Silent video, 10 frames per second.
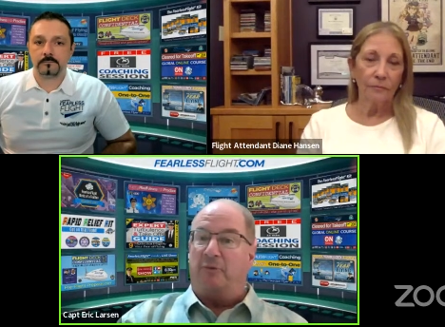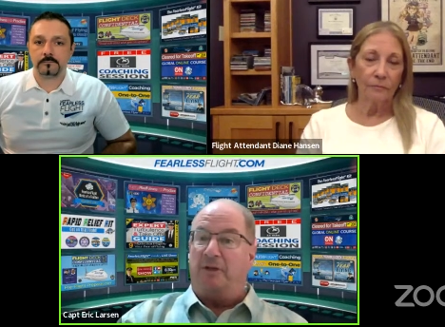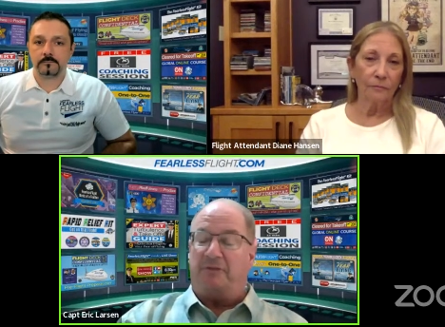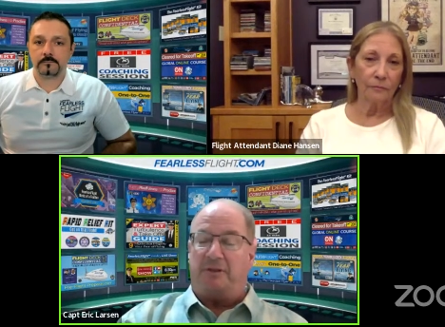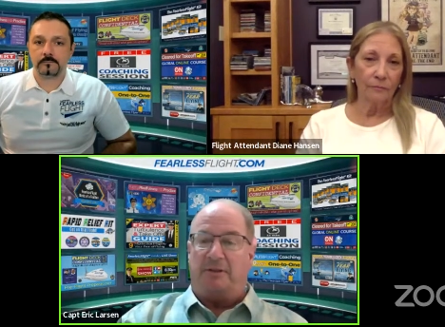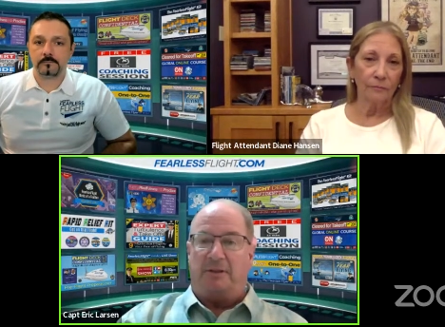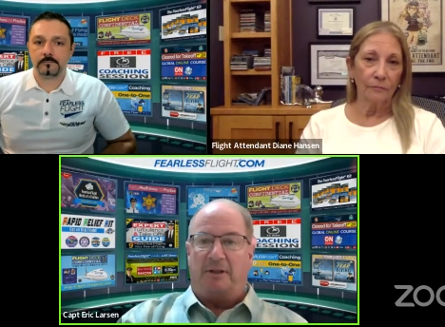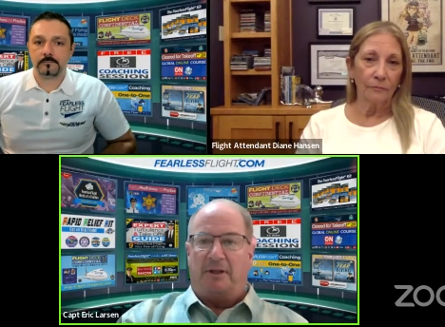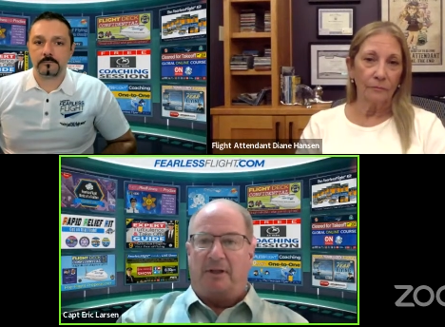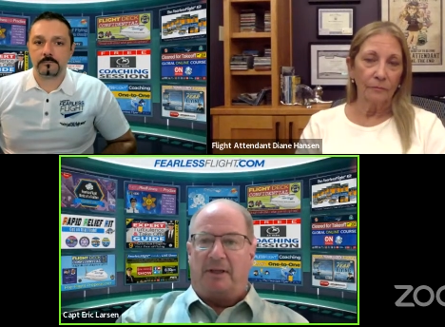Speaker 1: reason
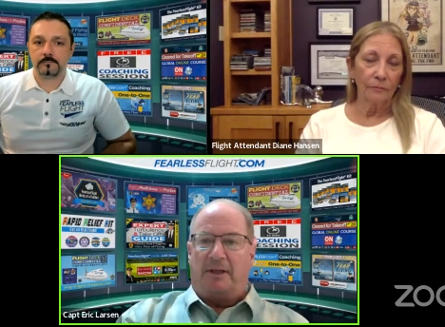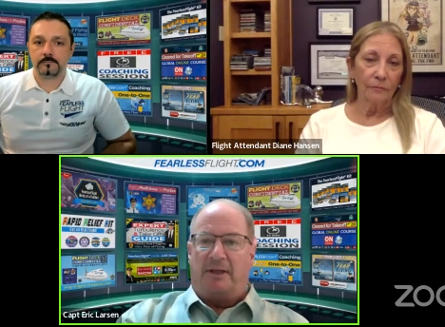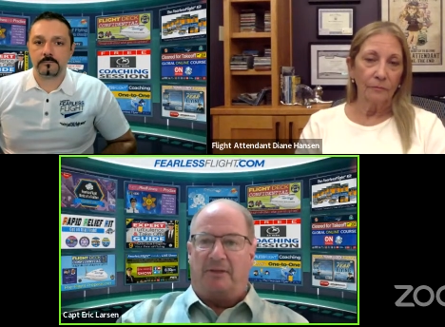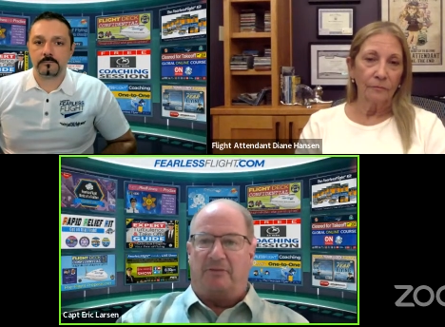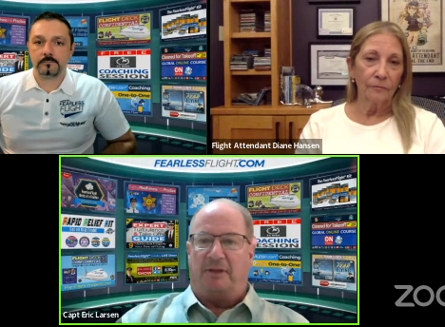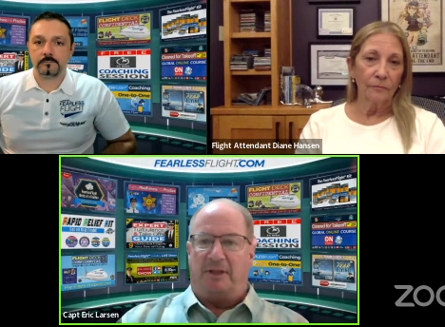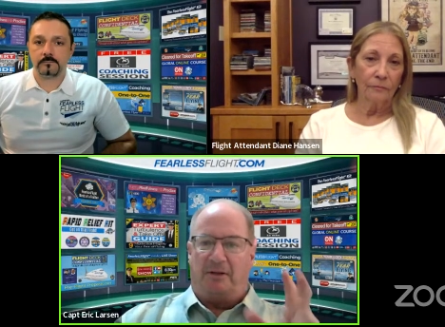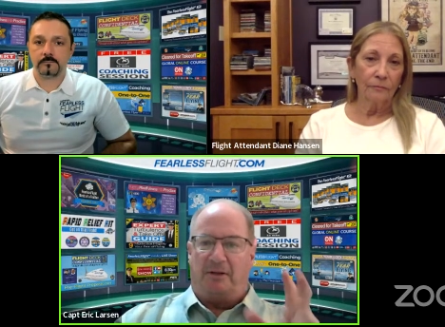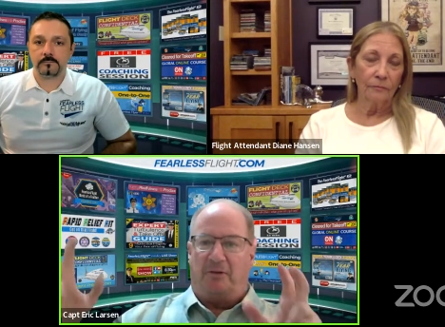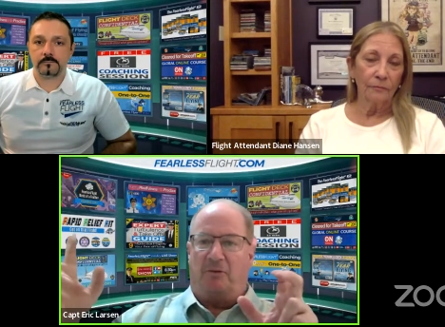is
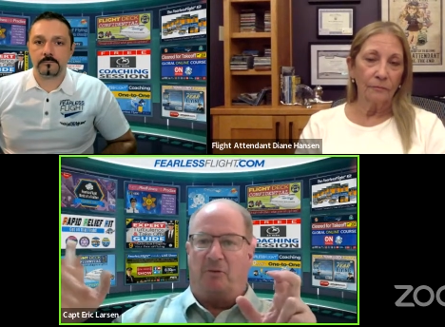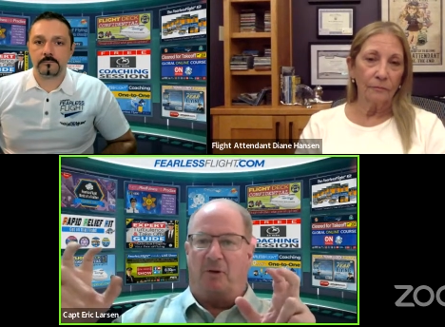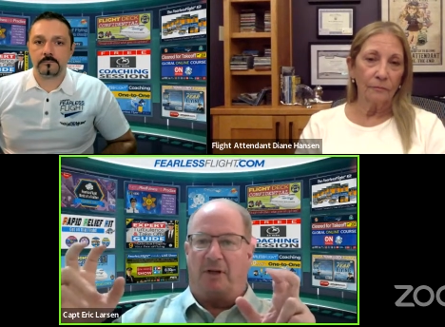the quote